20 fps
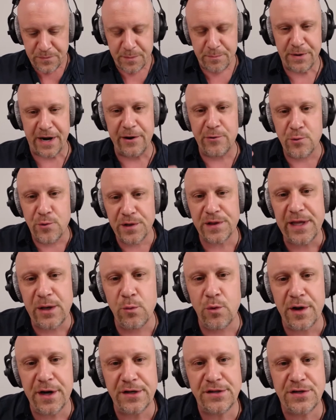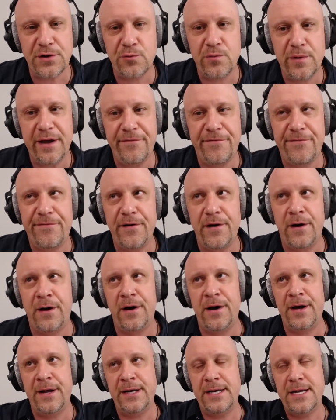but I really wanted to riff
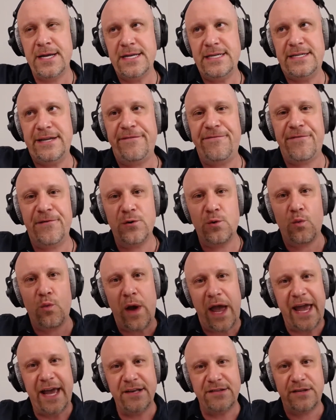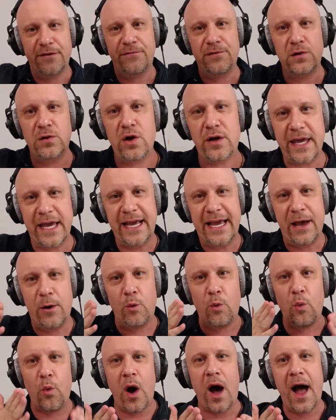on different ways of looking at
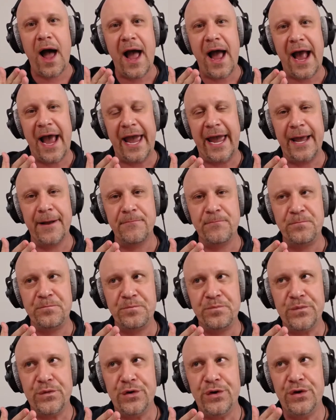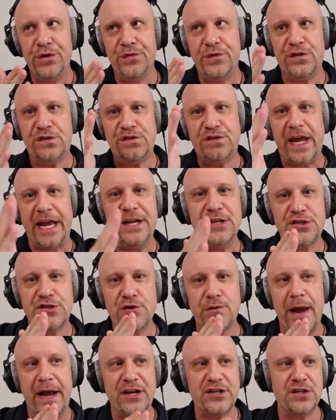why the stage
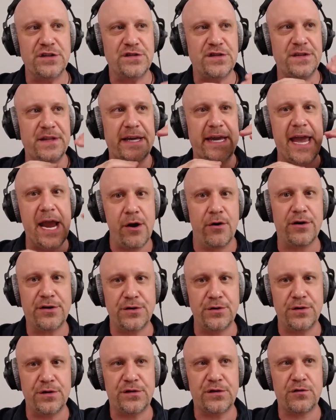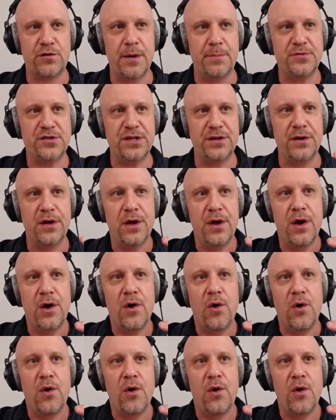directions and the character description,